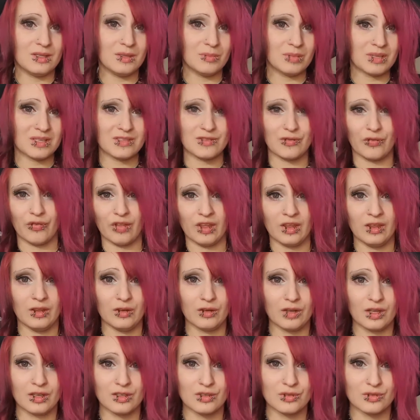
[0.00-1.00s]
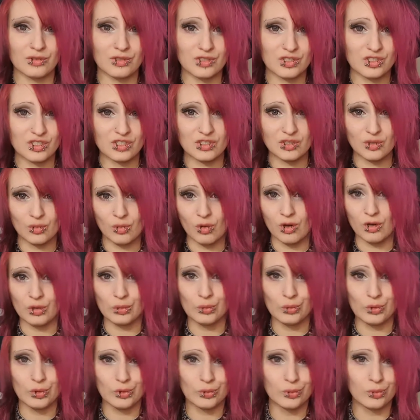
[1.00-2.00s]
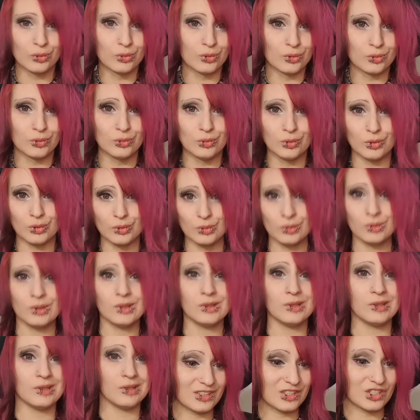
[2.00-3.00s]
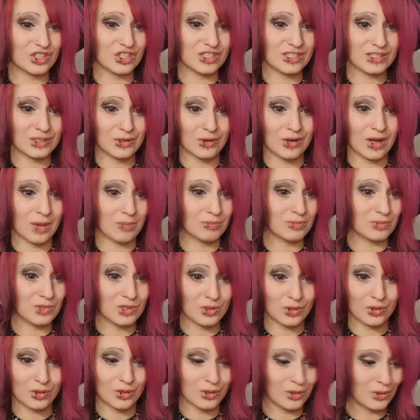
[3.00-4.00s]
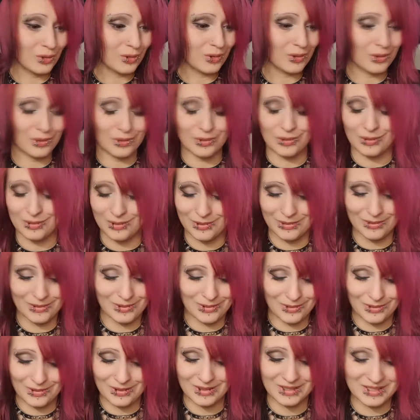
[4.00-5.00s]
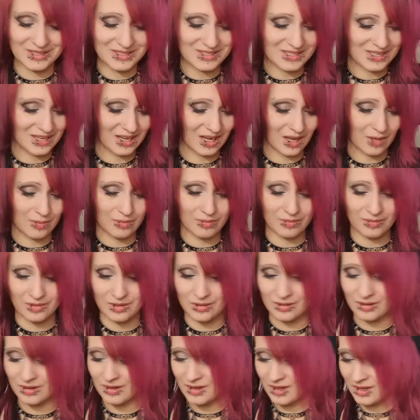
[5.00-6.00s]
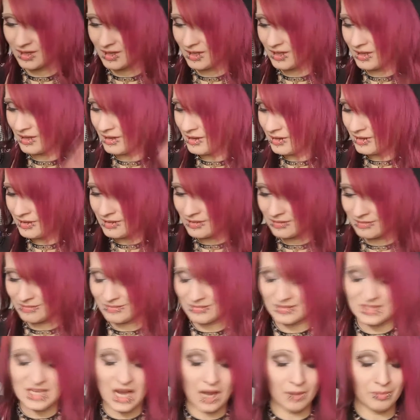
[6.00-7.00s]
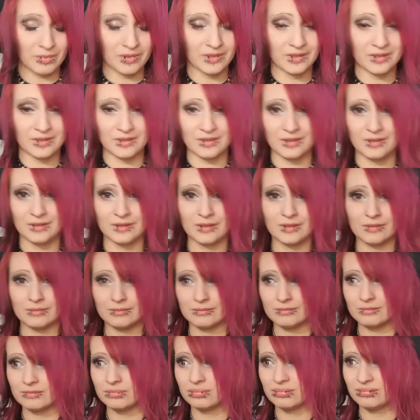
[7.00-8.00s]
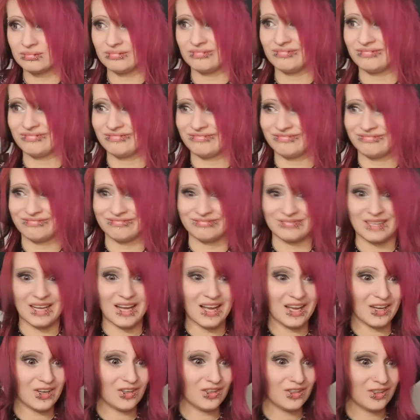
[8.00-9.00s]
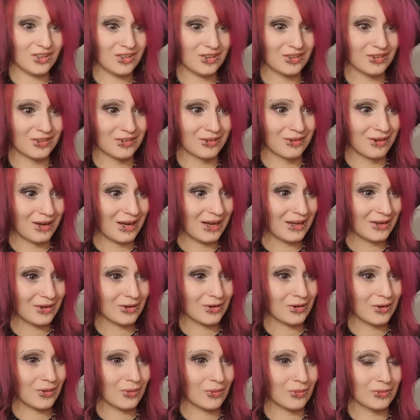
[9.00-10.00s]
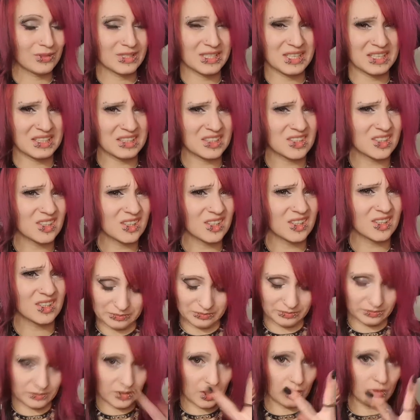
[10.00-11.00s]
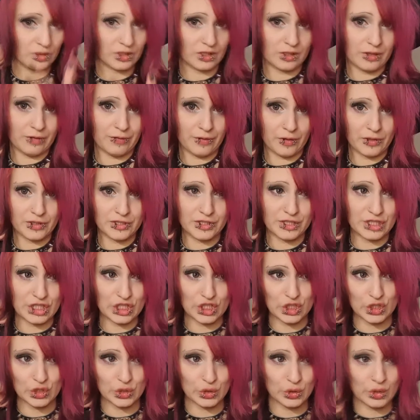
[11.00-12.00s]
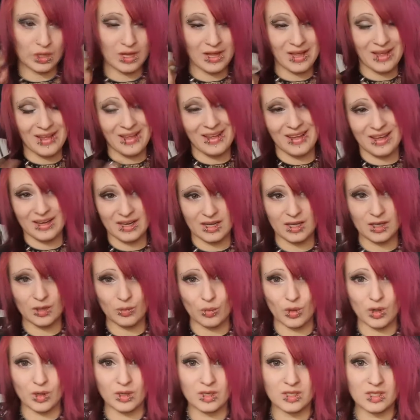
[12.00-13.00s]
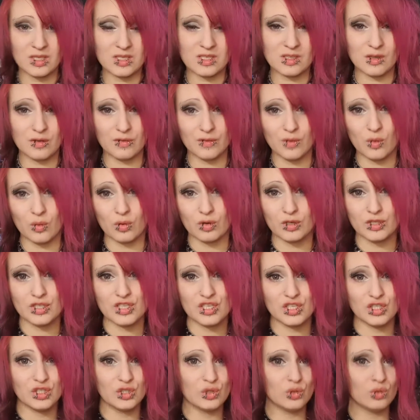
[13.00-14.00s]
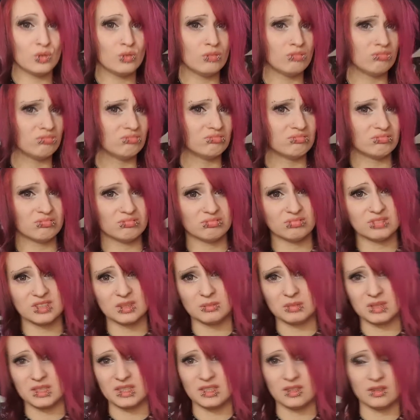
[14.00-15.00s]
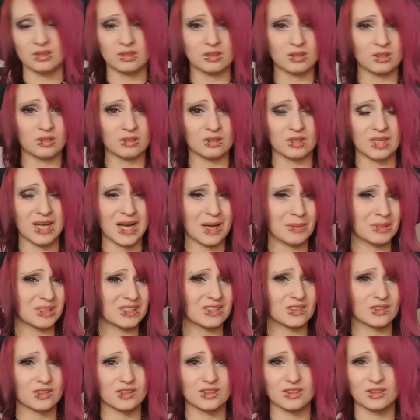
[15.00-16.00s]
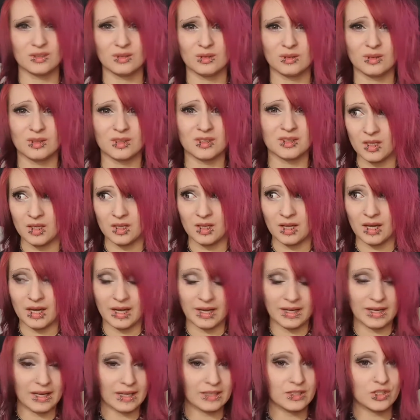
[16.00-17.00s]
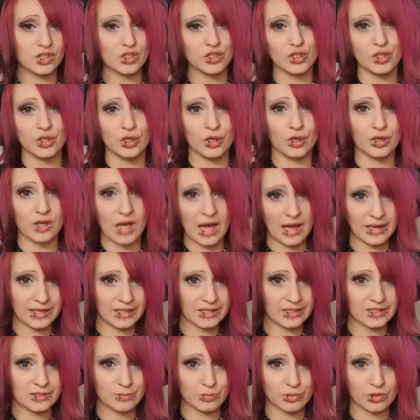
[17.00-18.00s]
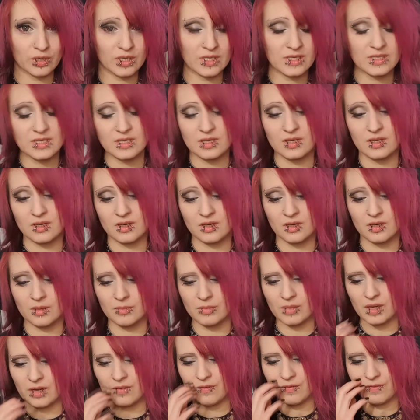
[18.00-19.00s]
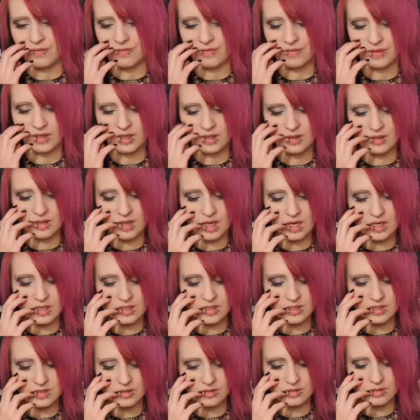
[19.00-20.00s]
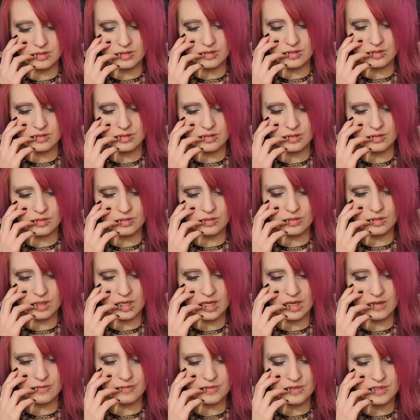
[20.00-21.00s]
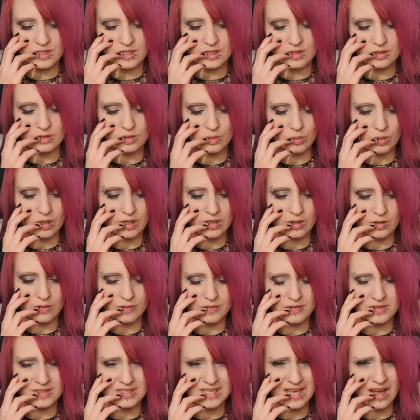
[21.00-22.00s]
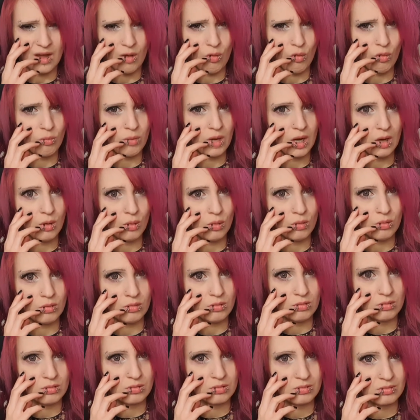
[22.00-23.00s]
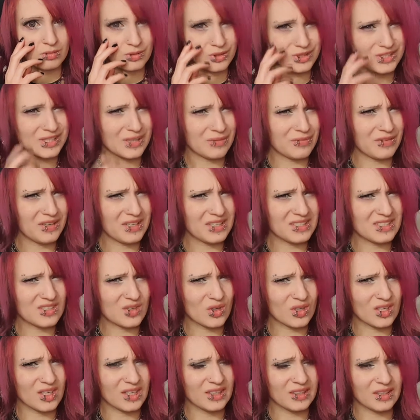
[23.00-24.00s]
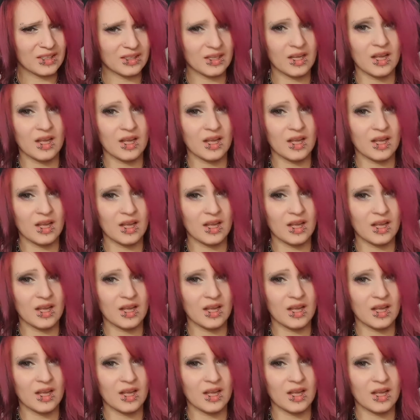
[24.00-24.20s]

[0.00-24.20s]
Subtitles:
best thing you can do is just Google. Just look up. Look. Instagram, look. Tumblr, look. I don't know. TikTok? Those are the first 2. Another one is, of course, you simply look on Amazon, or I like to look on Aliexpress. I think there's also, I've seen it quite often, Taobao or something, it's called like that,